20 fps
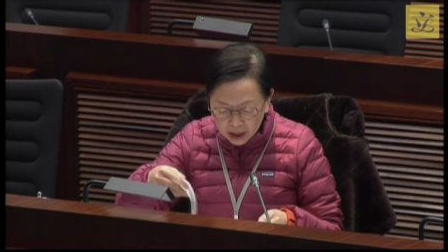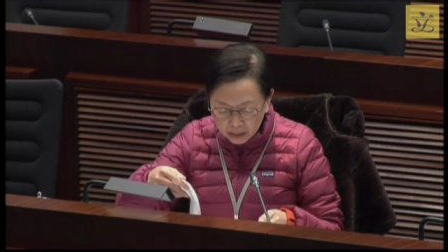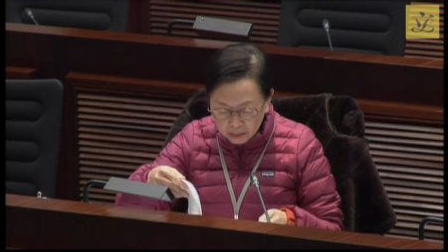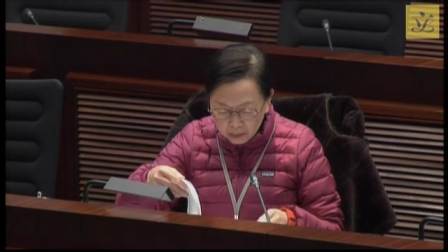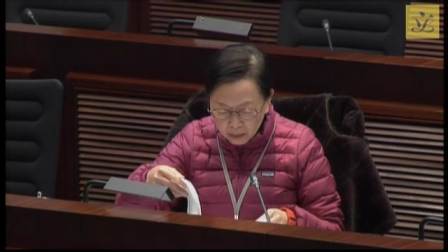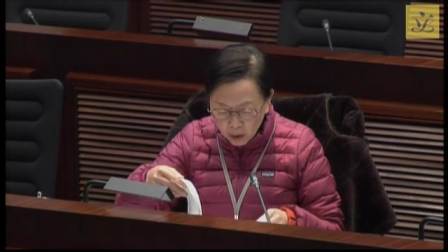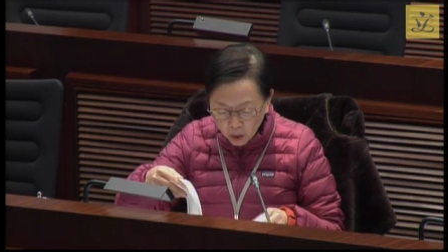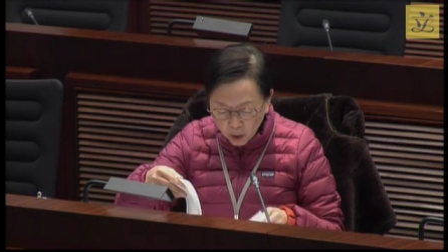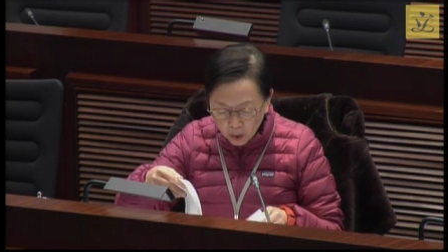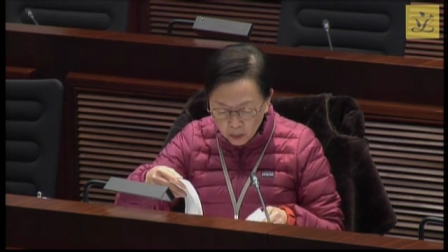But
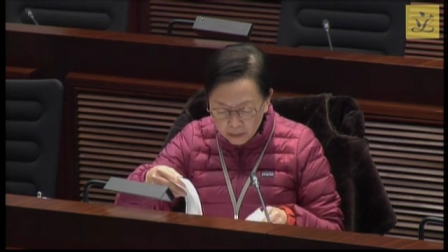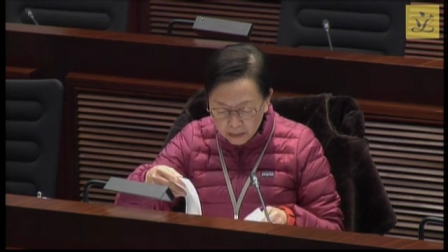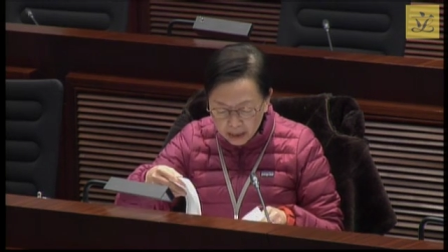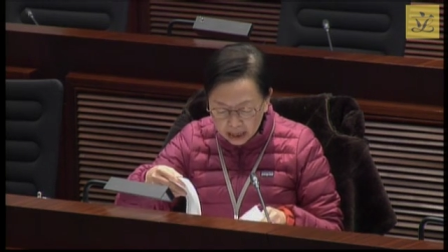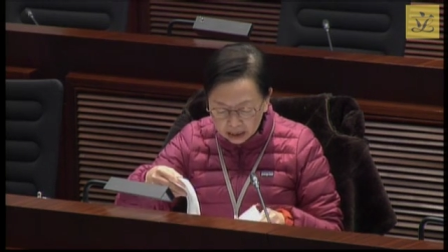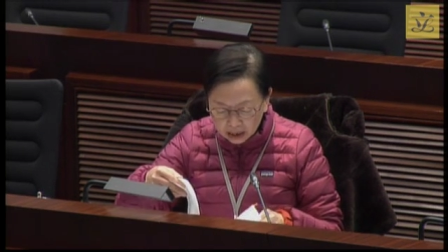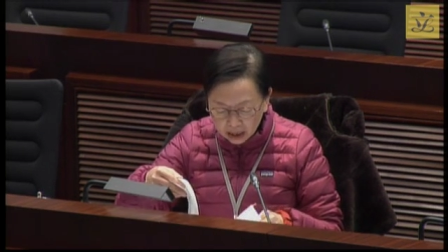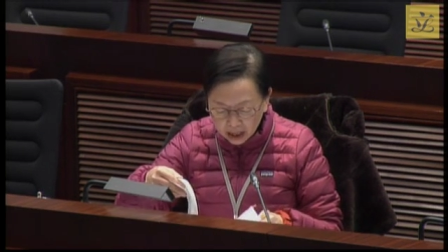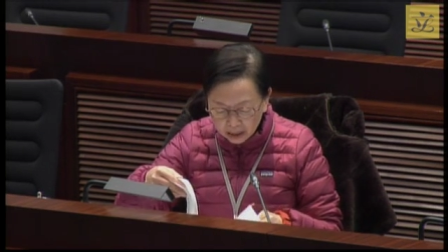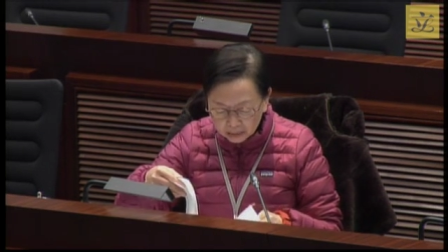the
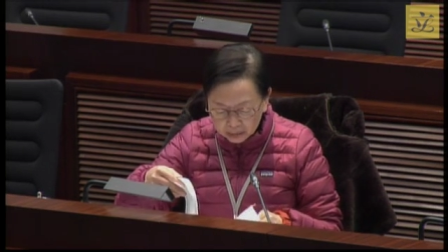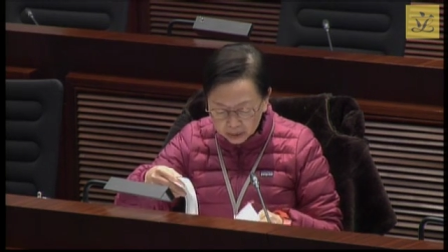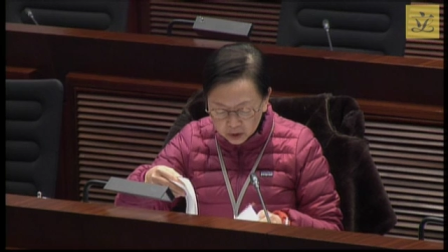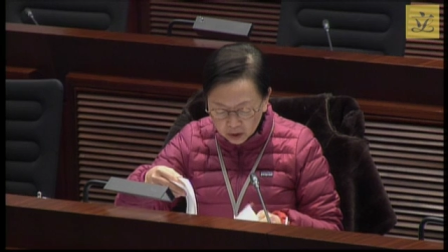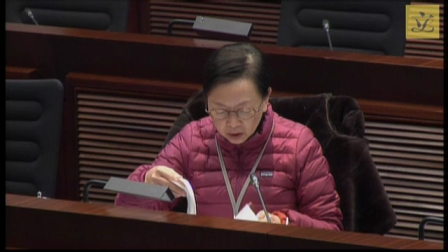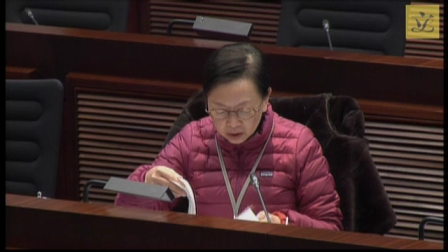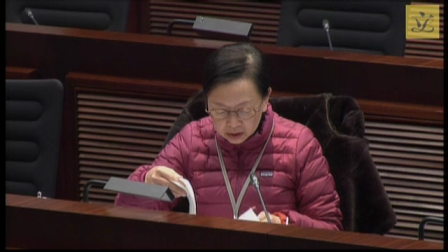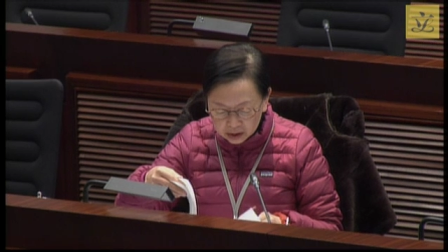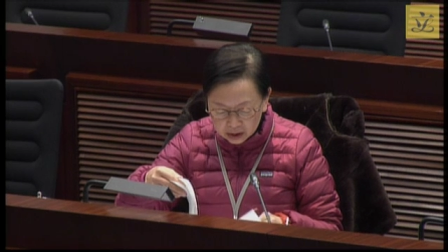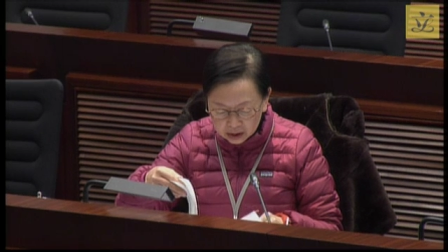Undersecretary
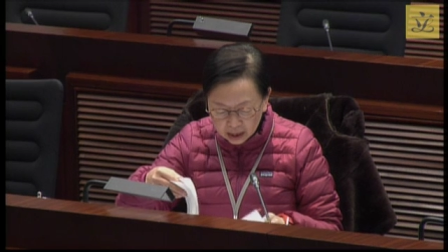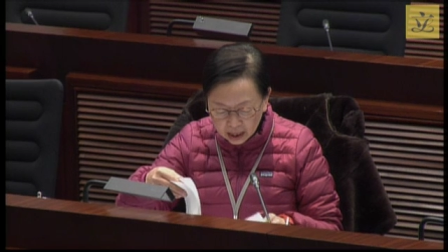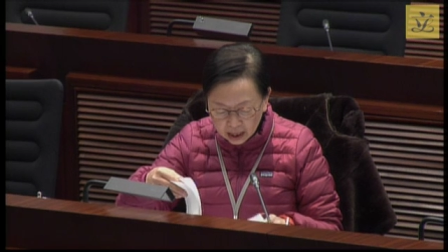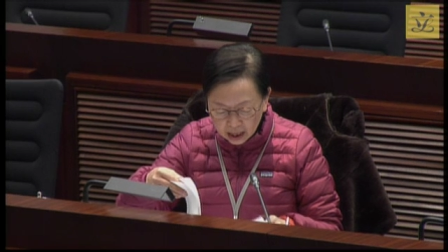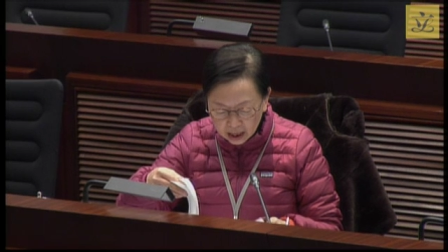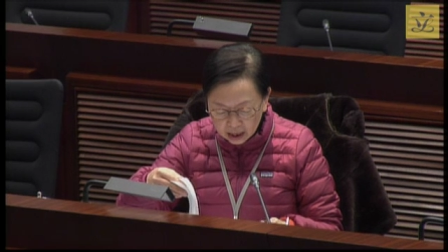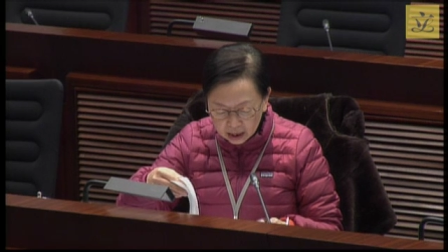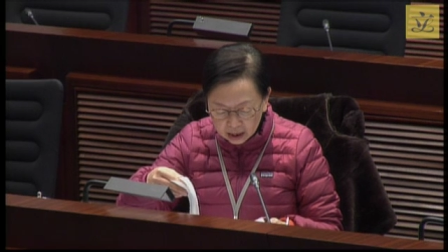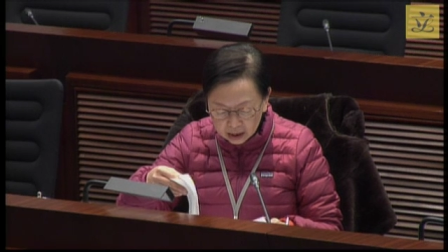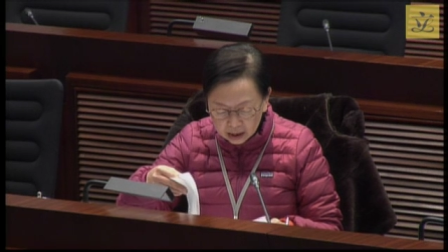said
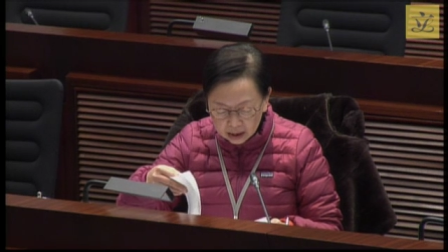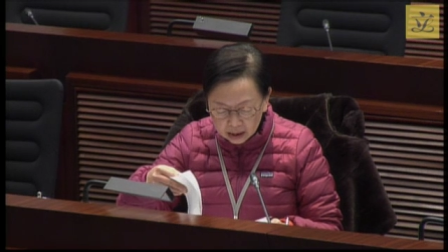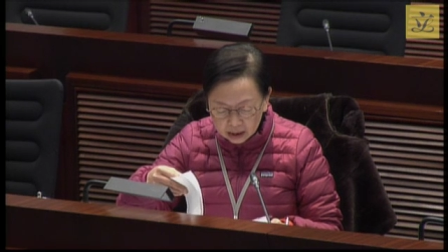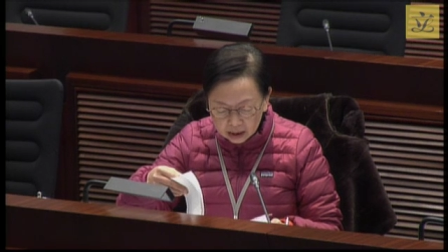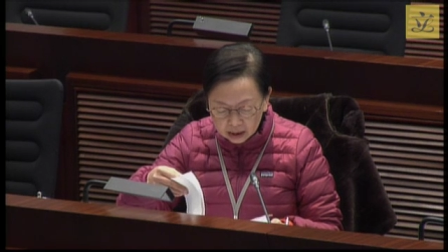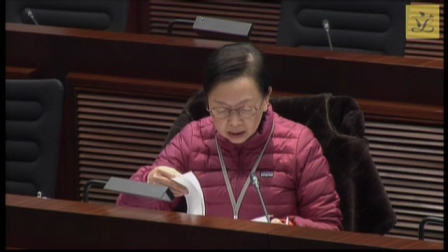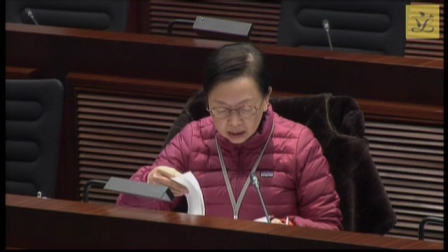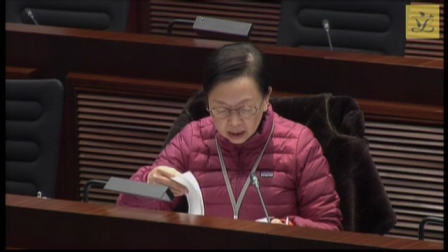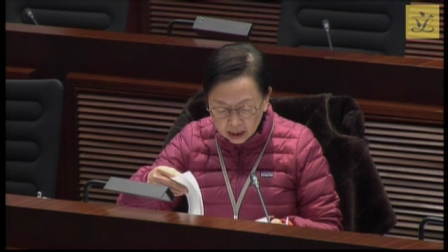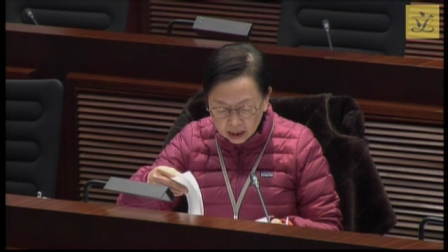just
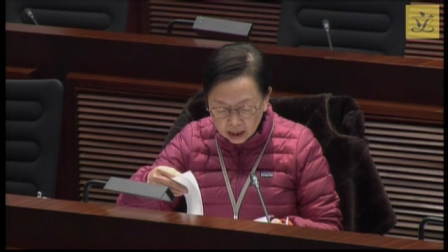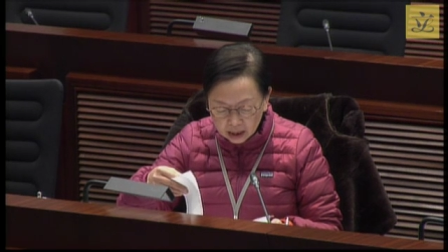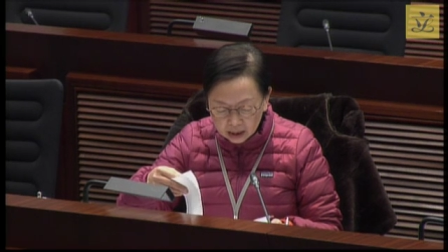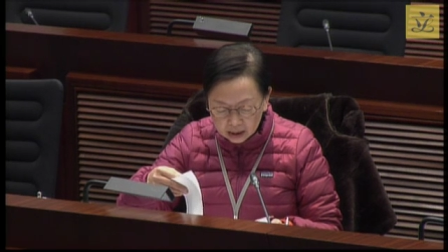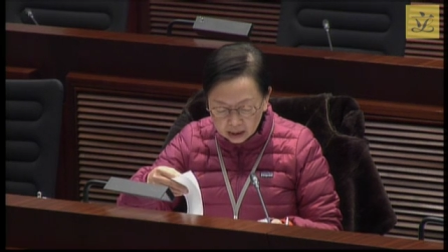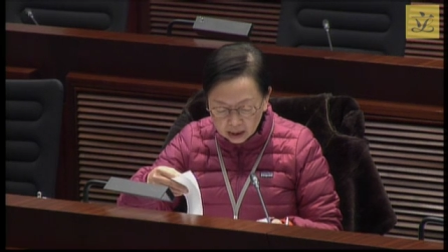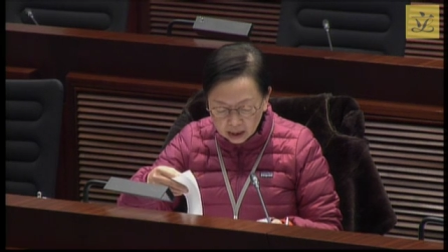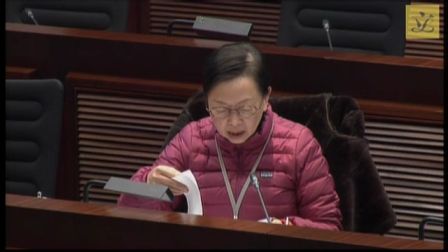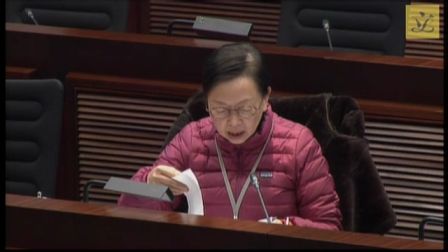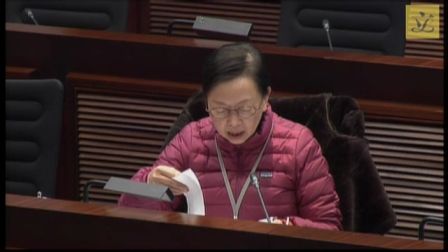now
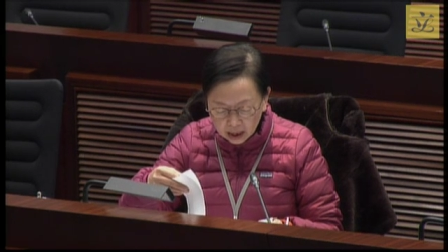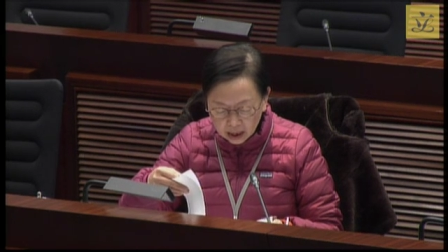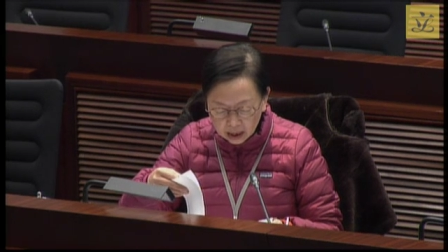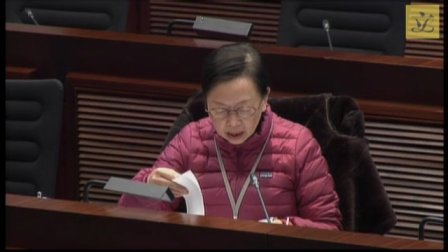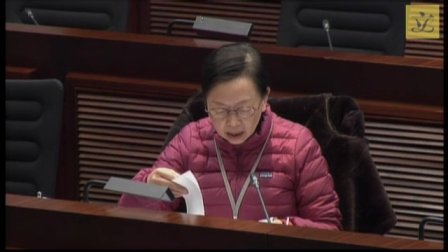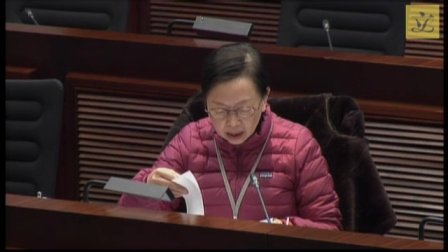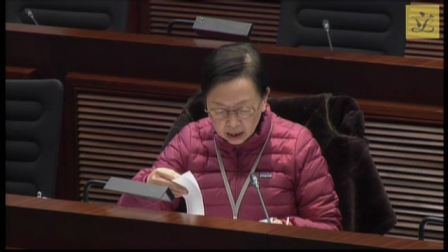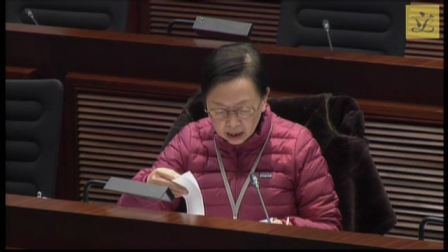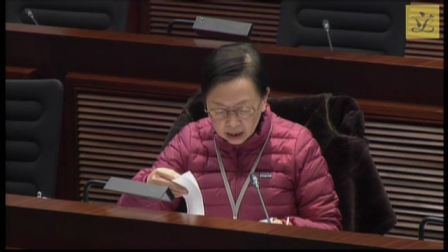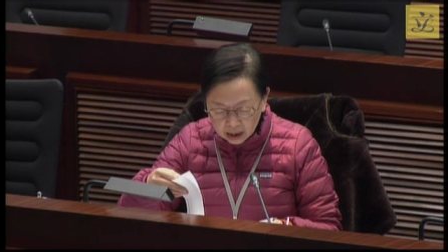
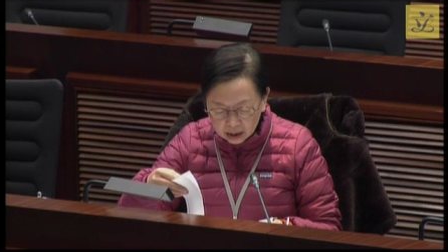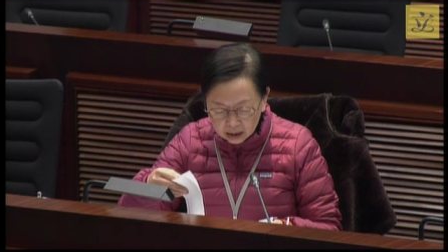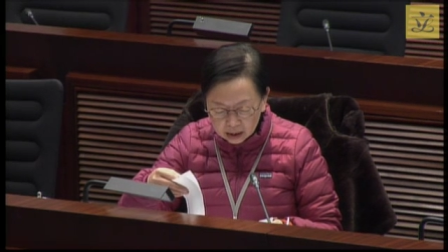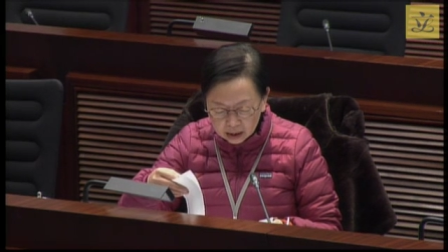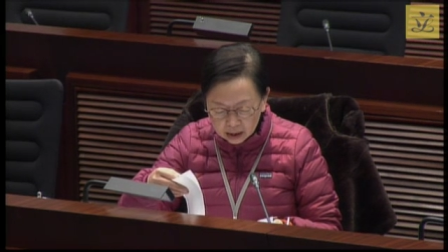that